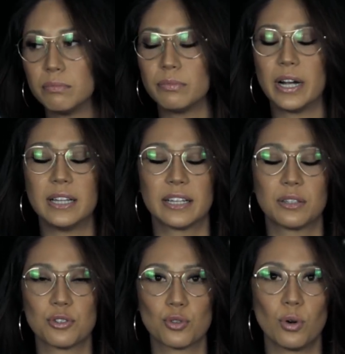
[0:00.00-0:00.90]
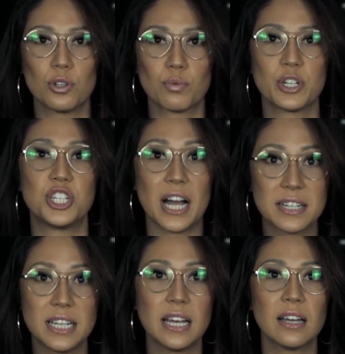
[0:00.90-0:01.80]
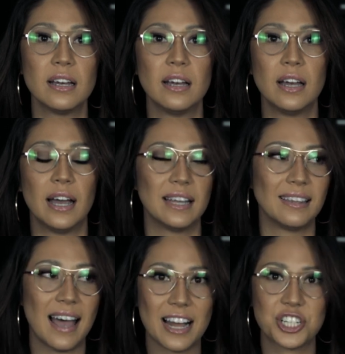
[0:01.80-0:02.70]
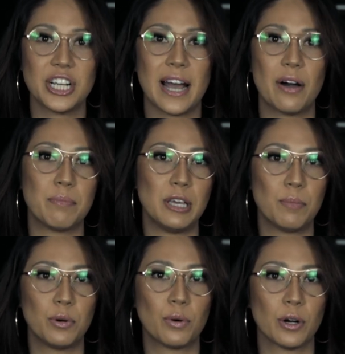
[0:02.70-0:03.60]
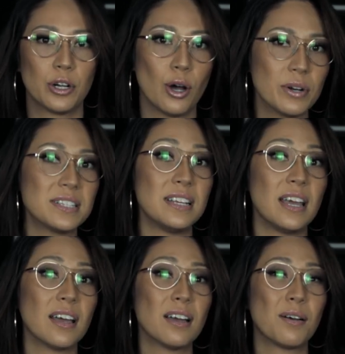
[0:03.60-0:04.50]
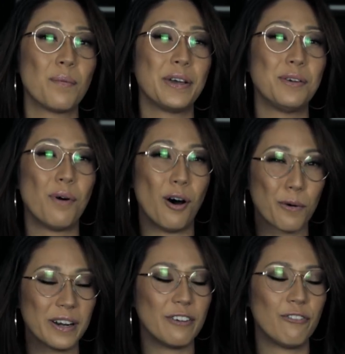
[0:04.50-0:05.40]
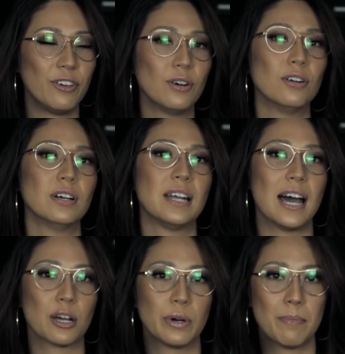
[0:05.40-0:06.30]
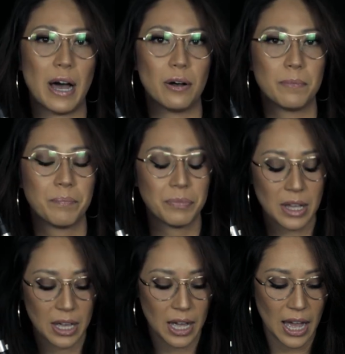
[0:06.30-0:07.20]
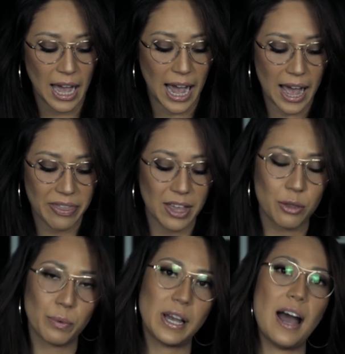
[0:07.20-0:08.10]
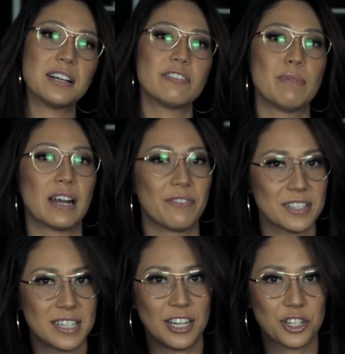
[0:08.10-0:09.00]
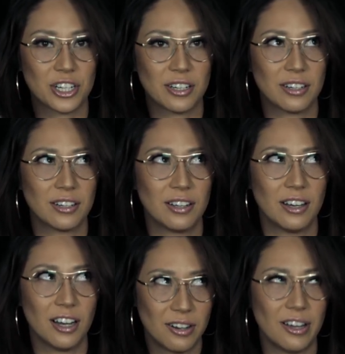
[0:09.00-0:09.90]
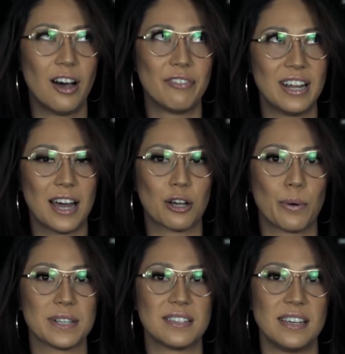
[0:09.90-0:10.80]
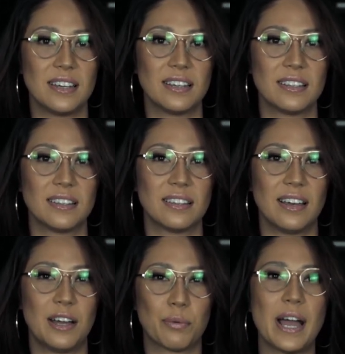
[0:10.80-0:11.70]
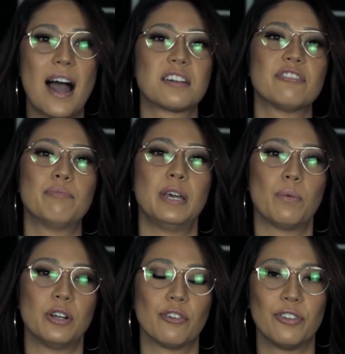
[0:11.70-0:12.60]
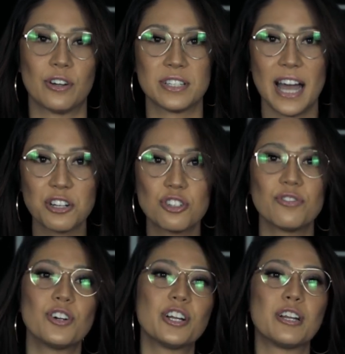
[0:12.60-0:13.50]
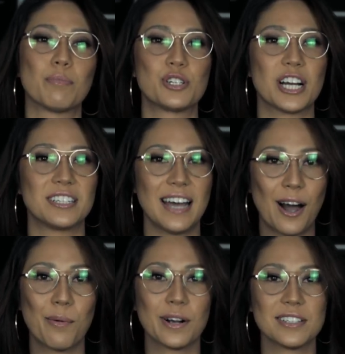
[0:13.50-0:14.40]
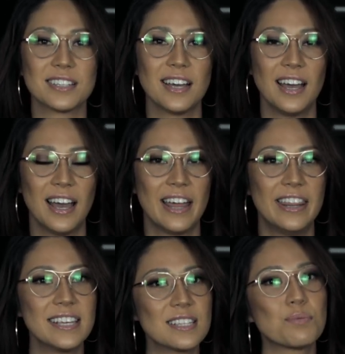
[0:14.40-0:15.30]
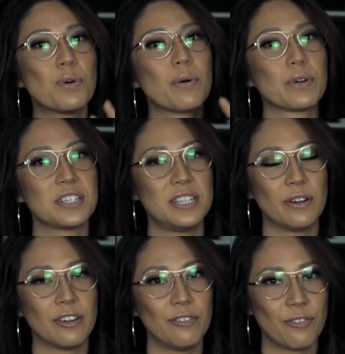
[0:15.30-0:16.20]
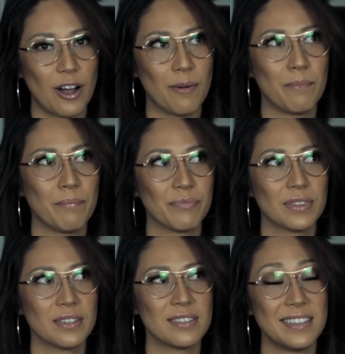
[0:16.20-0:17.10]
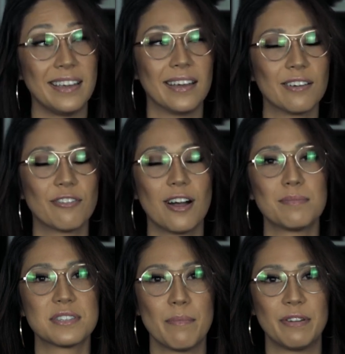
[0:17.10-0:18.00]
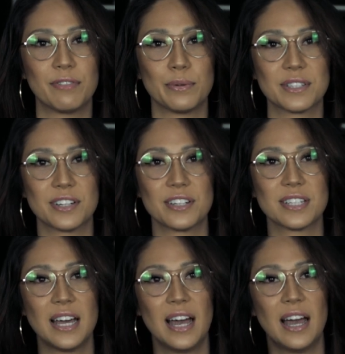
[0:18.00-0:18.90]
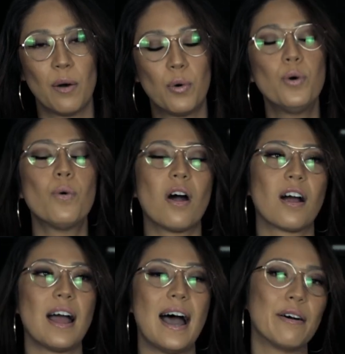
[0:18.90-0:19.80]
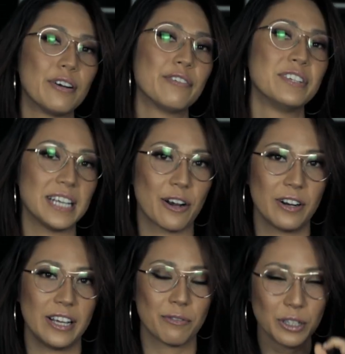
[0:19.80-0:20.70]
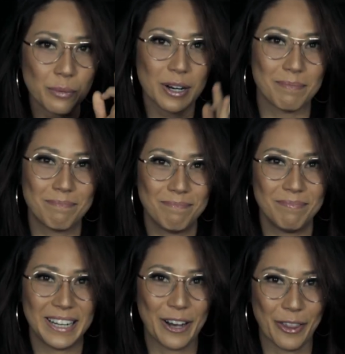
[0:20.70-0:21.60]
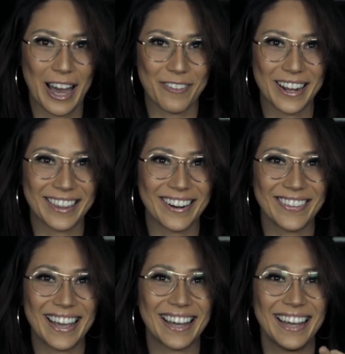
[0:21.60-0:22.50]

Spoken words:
right, like those trolls, rejecting and lashing out at people who are noticing what you already feel inadequate about. And then the reactive manifestation of inadequacy, and reactive being when your fear is extroverted and projected outwards. This is what we're seeing from some influencers who are out of integrity. Really want to nail that right there.